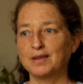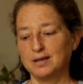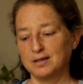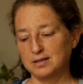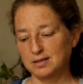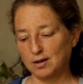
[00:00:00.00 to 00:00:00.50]

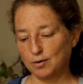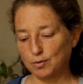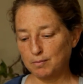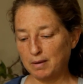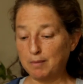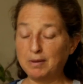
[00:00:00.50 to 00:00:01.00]
So
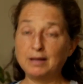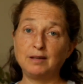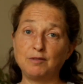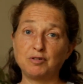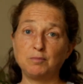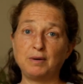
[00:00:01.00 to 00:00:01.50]
maybe in
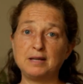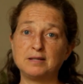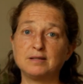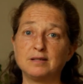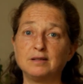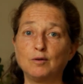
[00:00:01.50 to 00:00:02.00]
different
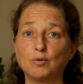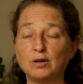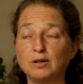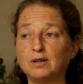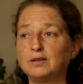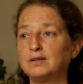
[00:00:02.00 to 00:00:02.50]
places in the
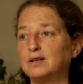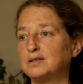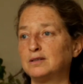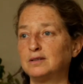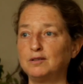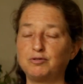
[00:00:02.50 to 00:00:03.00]
world there's
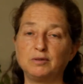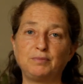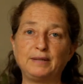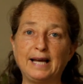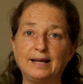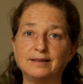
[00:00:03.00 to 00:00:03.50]
different
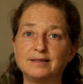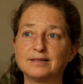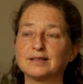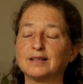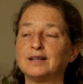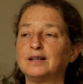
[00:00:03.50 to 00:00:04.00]

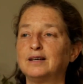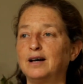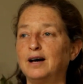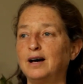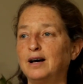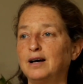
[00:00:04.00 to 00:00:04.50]
plants,
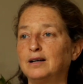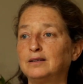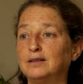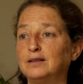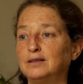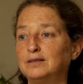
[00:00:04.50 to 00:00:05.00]

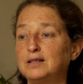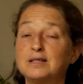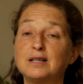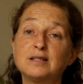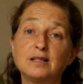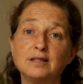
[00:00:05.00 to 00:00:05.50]
the
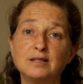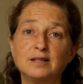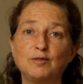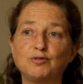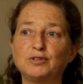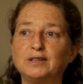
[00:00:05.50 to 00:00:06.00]
season is
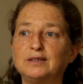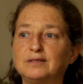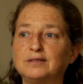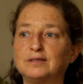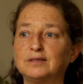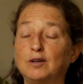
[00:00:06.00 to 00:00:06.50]

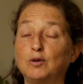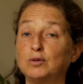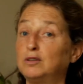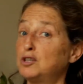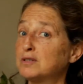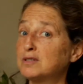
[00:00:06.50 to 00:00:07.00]
different, the
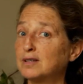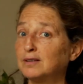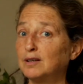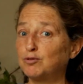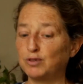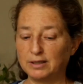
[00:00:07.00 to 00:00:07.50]
conditions are
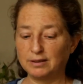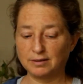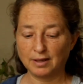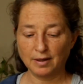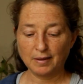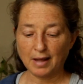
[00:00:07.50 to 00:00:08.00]
different.
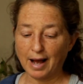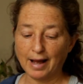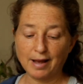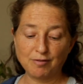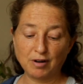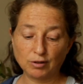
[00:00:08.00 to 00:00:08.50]
I
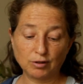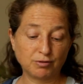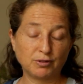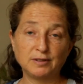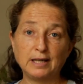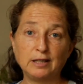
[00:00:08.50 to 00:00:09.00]
have a lot of
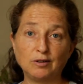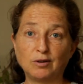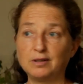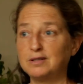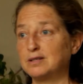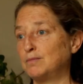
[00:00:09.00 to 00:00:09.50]
oregano,
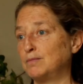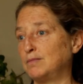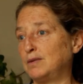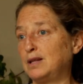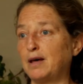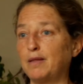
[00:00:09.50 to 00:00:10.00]
in
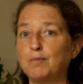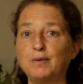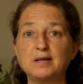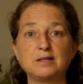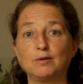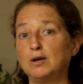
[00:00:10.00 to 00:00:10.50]
another
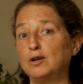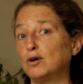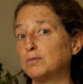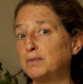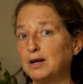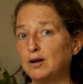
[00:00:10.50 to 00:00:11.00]
place there will
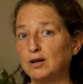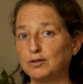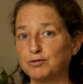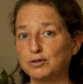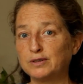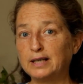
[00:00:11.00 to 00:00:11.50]
not be a lot
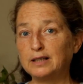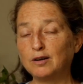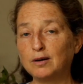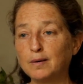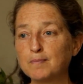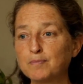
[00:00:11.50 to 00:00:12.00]
of oregano.